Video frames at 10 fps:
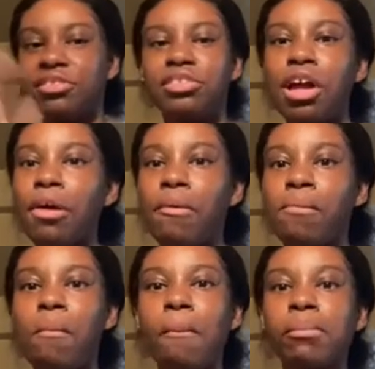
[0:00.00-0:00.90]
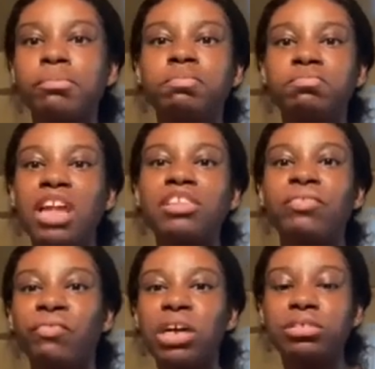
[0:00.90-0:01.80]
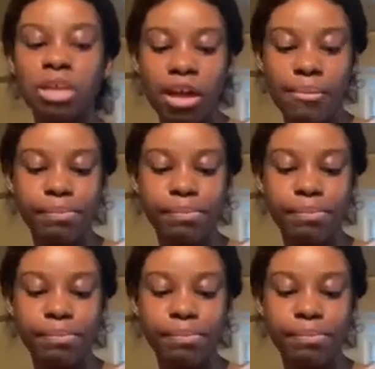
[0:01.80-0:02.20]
No. That's fucked up.